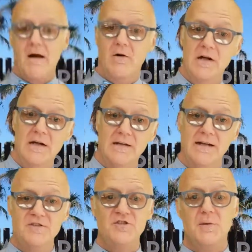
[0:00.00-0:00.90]
Now,
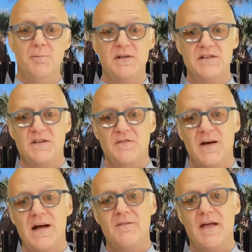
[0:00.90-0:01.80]
let's jump into the
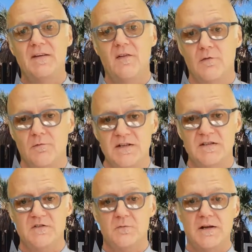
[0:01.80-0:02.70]
five excellent
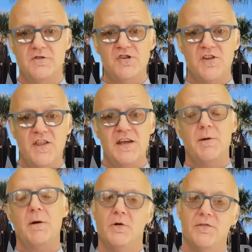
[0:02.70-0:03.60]
reasons why you should
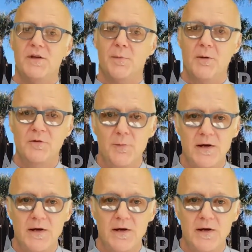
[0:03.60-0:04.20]
think about moving to Palm